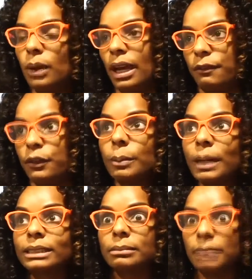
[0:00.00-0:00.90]
if you're
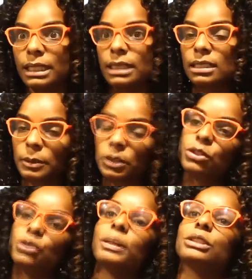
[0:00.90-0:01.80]
about to make this
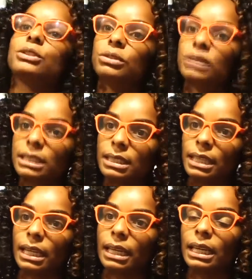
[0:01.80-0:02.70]
purchase, you're about to do this
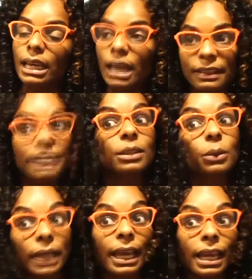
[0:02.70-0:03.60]
thing, that's
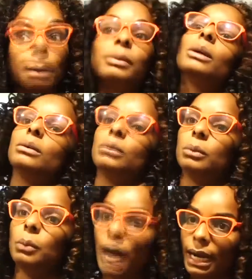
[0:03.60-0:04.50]
okay, but
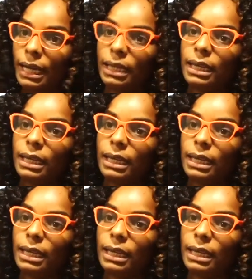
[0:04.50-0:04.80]
why?